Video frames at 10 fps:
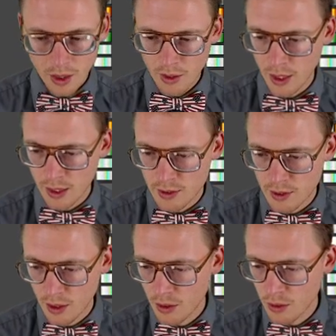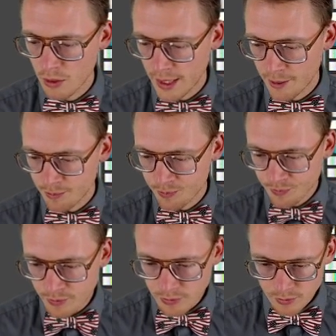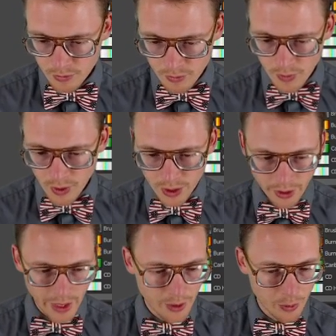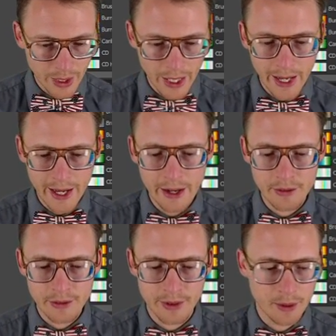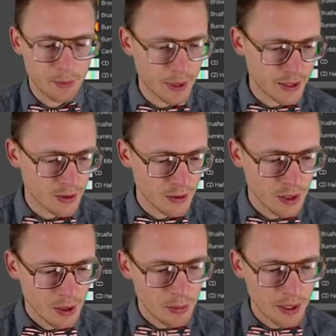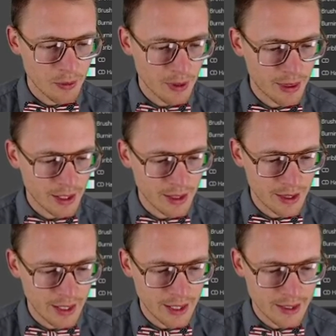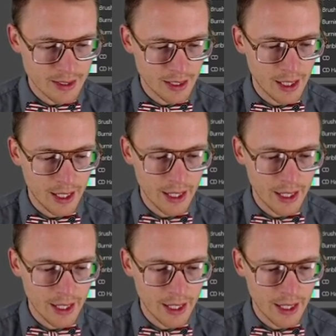Okay, so great. We have a pixel, but one thing that